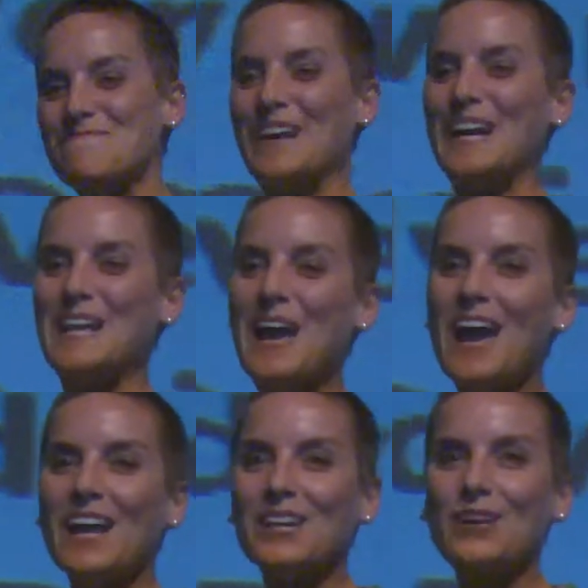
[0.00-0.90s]
But,
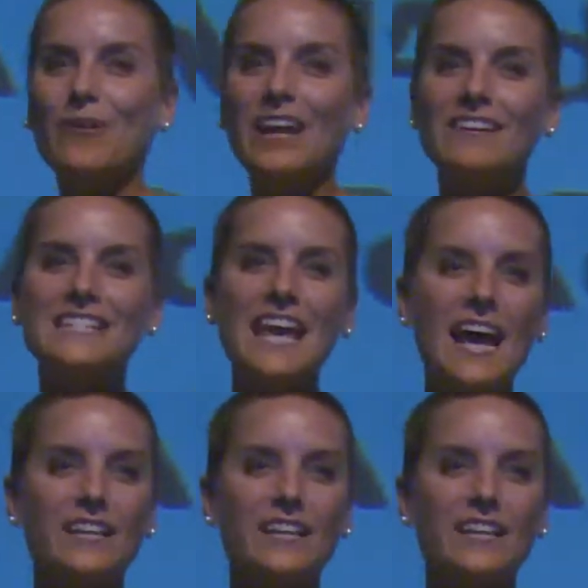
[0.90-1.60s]
you know, where is that?